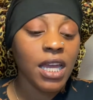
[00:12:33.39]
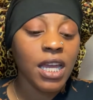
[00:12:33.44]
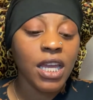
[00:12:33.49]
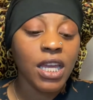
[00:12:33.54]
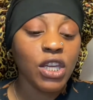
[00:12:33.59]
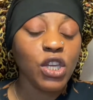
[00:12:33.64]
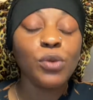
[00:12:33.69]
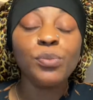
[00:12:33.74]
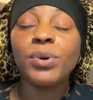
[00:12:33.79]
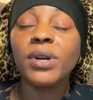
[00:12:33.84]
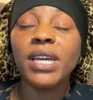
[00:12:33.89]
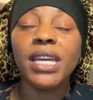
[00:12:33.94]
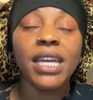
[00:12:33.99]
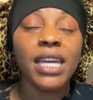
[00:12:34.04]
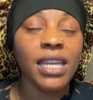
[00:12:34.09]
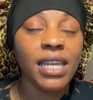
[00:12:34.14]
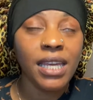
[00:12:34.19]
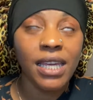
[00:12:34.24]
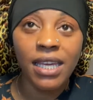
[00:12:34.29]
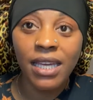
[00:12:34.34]
you put
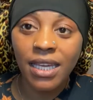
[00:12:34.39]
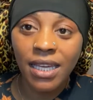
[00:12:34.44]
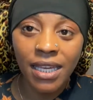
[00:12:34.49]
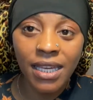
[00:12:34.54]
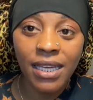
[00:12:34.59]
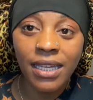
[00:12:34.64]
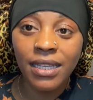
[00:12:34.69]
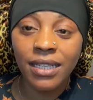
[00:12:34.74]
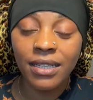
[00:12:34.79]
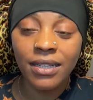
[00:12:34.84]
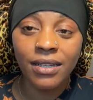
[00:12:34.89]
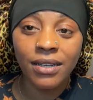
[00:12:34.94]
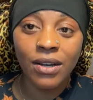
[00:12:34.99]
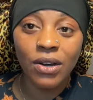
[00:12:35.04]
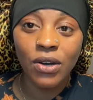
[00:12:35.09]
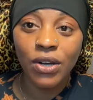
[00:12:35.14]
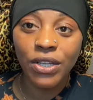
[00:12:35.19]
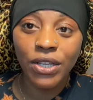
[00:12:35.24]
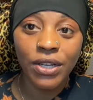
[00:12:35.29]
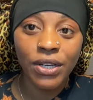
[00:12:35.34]
any heat
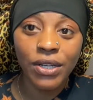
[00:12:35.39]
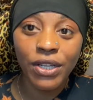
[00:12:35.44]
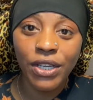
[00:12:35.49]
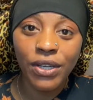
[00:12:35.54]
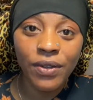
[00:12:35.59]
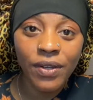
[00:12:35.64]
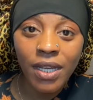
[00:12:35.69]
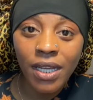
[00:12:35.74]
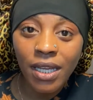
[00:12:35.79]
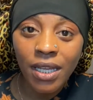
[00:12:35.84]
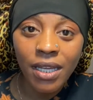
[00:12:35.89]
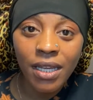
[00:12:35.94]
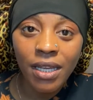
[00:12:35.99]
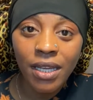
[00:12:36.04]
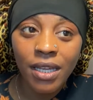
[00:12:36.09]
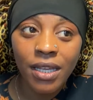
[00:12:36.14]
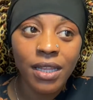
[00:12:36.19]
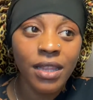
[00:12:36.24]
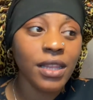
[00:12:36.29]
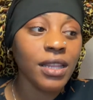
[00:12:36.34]
on your unit,
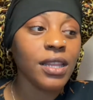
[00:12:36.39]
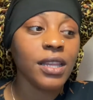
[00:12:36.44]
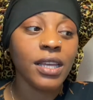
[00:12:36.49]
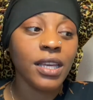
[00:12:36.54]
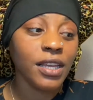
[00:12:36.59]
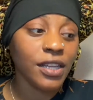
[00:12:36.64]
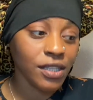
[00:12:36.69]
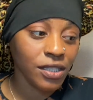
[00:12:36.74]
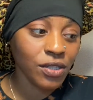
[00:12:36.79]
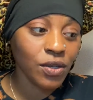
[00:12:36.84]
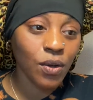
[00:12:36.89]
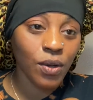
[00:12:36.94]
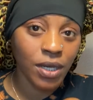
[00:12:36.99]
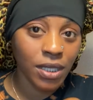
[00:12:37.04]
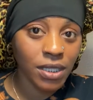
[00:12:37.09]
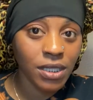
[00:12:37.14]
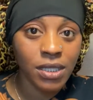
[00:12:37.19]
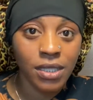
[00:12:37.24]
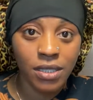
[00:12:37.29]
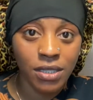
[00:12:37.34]
it's
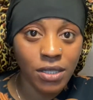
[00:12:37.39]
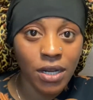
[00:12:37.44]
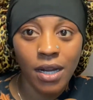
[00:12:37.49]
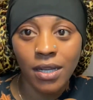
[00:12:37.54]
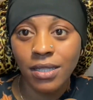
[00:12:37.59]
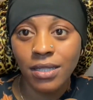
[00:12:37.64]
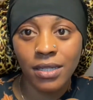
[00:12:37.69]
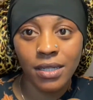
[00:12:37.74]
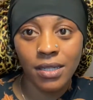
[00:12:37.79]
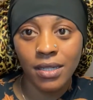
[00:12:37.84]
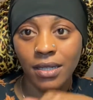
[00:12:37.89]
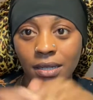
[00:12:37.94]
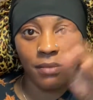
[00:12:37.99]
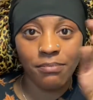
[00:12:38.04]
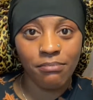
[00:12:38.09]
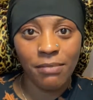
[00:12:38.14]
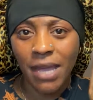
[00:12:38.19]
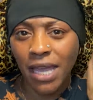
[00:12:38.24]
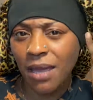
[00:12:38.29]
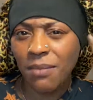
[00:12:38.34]
going to start to
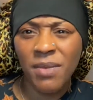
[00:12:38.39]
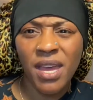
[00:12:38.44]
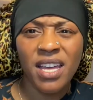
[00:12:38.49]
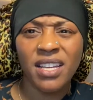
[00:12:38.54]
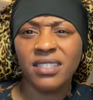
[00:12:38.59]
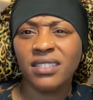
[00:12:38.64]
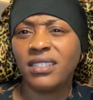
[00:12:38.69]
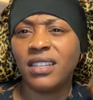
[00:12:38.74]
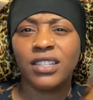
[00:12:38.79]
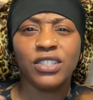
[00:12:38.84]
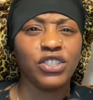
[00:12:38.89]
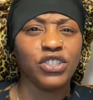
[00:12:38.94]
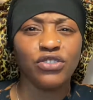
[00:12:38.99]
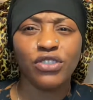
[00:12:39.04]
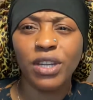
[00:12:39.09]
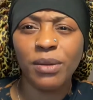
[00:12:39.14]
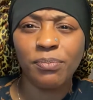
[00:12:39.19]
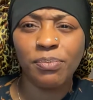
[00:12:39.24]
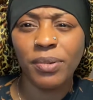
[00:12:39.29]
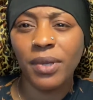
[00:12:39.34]
make a mess and
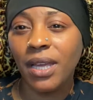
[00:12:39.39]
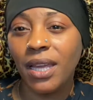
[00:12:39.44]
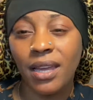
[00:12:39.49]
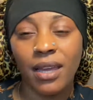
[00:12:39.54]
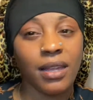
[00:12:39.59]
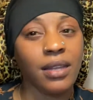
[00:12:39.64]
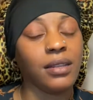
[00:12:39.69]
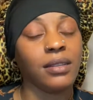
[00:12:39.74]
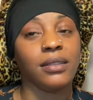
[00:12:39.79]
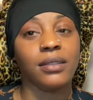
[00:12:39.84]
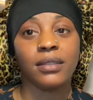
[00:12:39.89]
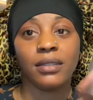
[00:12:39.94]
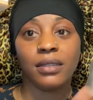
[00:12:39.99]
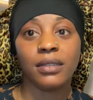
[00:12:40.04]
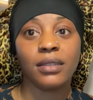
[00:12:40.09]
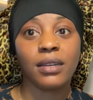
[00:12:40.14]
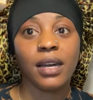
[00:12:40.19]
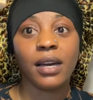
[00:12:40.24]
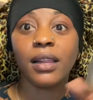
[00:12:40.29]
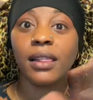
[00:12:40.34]
drip
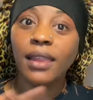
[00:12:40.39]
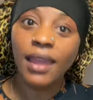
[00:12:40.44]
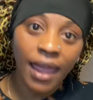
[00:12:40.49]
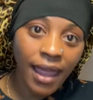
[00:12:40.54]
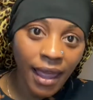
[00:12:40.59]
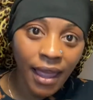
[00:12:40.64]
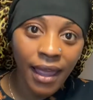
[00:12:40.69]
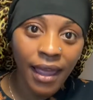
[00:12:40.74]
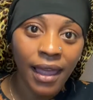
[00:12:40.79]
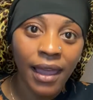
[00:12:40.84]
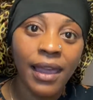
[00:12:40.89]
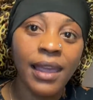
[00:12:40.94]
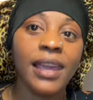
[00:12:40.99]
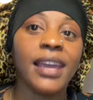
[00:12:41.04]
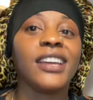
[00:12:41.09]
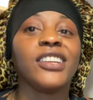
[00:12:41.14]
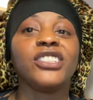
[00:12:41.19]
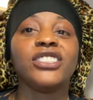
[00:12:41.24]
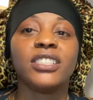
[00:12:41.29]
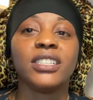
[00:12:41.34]
and
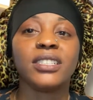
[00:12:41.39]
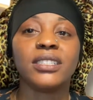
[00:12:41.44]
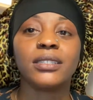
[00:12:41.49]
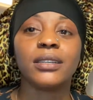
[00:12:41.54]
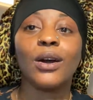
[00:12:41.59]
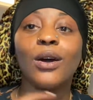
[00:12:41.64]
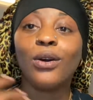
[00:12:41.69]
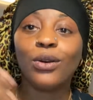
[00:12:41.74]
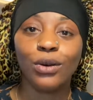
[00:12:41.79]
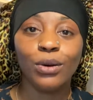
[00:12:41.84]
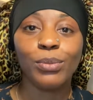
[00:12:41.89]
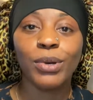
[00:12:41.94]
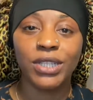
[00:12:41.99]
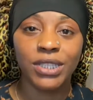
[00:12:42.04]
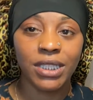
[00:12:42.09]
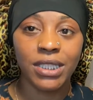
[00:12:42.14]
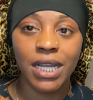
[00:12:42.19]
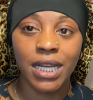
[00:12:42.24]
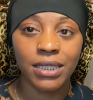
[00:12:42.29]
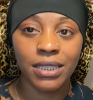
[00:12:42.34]
clay and just a whole
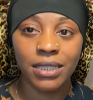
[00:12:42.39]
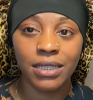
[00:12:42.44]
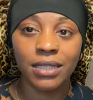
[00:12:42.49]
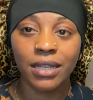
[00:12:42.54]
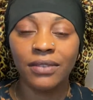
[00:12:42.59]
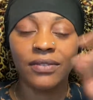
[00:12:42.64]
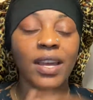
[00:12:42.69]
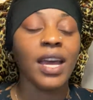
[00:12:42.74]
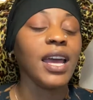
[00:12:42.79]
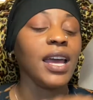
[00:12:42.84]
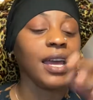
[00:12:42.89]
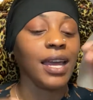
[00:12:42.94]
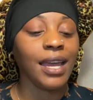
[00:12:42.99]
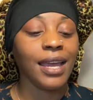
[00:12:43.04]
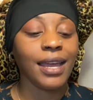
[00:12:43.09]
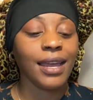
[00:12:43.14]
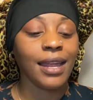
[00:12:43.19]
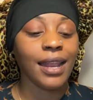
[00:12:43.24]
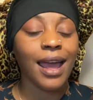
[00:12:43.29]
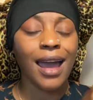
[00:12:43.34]
bunch of nasty stuff,
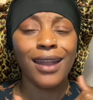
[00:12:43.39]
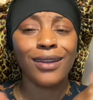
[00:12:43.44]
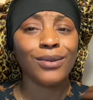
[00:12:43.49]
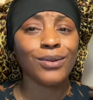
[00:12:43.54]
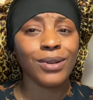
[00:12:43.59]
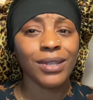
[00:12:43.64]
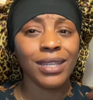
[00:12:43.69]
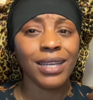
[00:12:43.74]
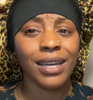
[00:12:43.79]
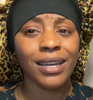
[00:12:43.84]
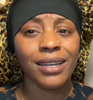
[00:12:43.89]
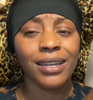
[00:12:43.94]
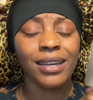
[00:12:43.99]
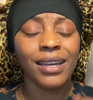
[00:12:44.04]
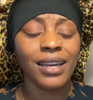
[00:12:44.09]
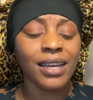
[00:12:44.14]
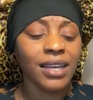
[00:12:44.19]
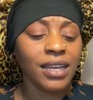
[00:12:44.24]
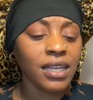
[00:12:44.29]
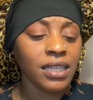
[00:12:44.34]
and I don't want that.
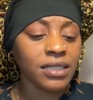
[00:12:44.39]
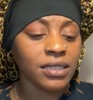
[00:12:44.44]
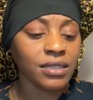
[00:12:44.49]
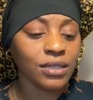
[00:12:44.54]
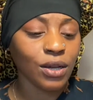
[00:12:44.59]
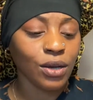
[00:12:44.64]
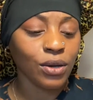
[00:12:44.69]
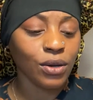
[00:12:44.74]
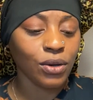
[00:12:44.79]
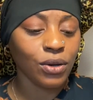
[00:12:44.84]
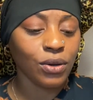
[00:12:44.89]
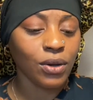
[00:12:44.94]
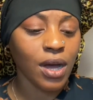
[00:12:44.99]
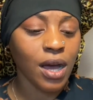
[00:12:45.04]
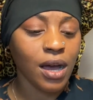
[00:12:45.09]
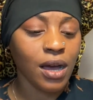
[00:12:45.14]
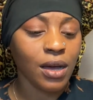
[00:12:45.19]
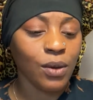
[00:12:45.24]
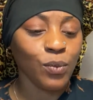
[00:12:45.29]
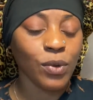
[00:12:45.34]

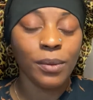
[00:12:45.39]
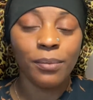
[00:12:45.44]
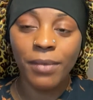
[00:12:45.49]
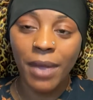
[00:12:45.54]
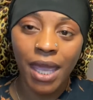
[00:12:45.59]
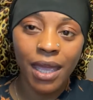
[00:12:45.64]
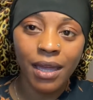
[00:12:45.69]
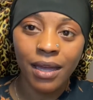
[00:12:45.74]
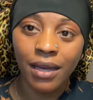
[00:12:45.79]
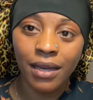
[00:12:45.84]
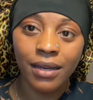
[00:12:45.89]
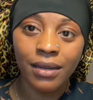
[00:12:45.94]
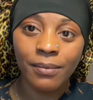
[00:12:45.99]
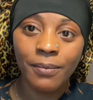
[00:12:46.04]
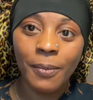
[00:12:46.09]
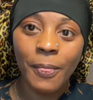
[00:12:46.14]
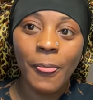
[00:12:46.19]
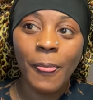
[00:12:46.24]
So with makeup,